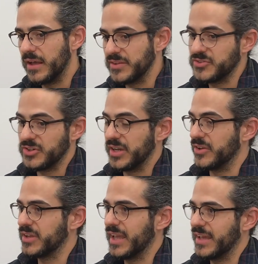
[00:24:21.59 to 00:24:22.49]

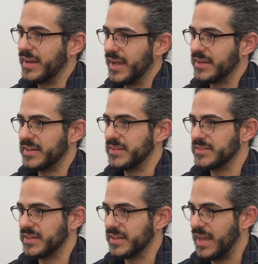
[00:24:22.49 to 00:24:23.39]
estradiol can act
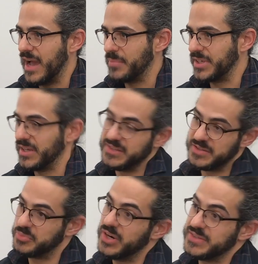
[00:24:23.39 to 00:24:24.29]
as like an appetite
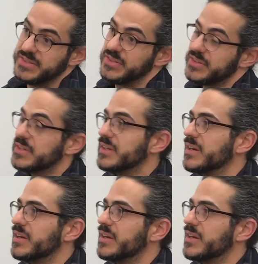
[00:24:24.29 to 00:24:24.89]
suppressant.